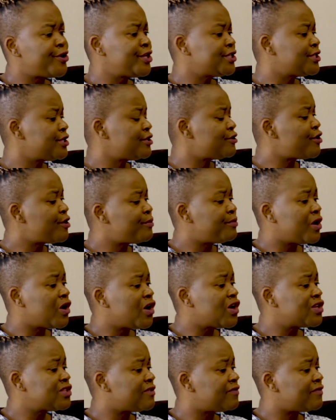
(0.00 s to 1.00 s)
is it not
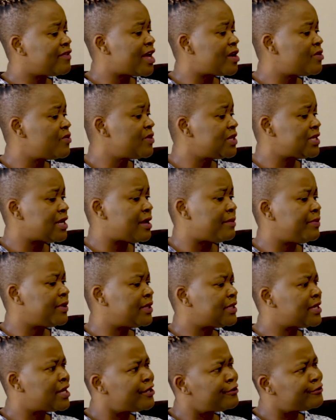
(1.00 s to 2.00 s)
because of that which
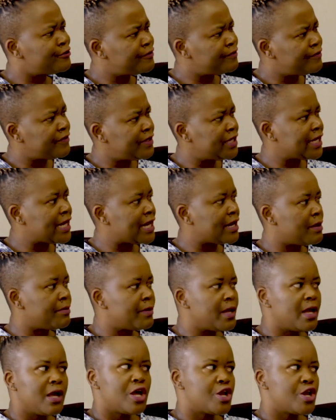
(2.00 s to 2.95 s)
happened? Are you not feeling unhappy?